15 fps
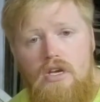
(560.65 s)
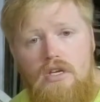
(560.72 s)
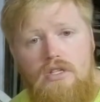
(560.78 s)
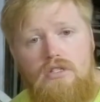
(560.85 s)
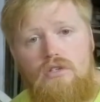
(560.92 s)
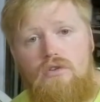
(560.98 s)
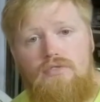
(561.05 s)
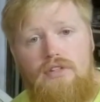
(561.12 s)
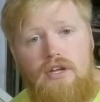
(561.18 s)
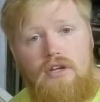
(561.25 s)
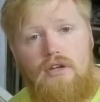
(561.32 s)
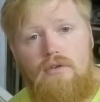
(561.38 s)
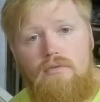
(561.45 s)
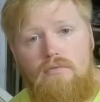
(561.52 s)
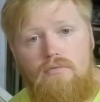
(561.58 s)
So
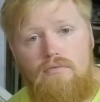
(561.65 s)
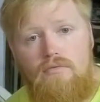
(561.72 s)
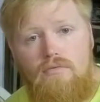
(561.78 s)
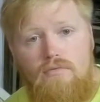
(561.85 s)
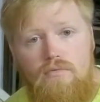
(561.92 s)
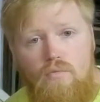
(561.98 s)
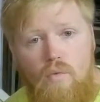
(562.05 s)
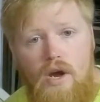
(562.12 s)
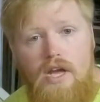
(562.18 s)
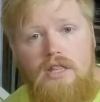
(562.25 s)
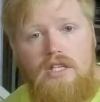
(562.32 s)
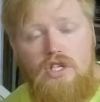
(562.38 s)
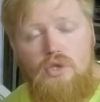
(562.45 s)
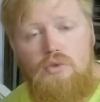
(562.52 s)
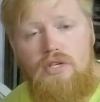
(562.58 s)
the way
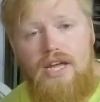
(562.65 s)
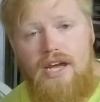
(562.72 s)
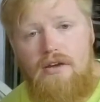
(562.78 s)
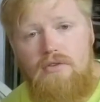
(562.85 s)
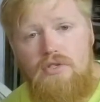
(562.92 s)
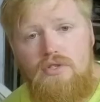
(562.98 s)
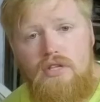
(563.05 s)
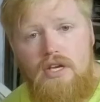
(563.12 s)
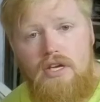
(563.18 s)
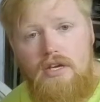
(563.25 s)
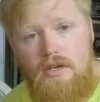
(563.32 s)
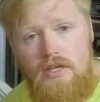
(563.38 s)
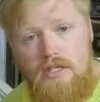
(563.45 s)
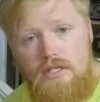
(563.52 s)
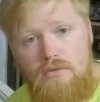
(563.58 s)
that you would counter
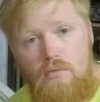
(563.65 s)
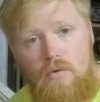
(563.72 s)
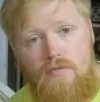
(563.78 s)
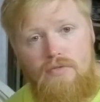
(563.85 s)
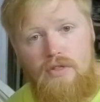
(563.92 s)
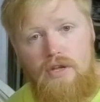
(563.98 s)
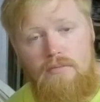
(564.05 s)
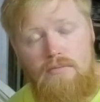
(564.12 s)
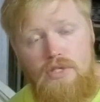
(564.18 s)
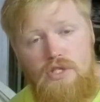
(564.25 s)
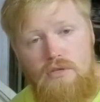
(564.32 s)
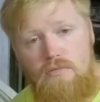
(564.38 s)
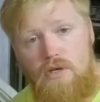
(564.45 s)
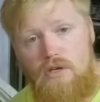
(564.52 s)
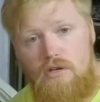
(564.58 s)
that is with the
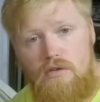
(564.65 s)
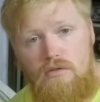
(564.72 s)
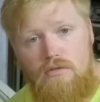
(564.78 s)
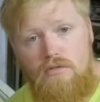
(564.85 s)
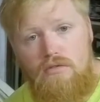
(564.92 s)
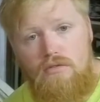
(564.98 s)
Mishimoto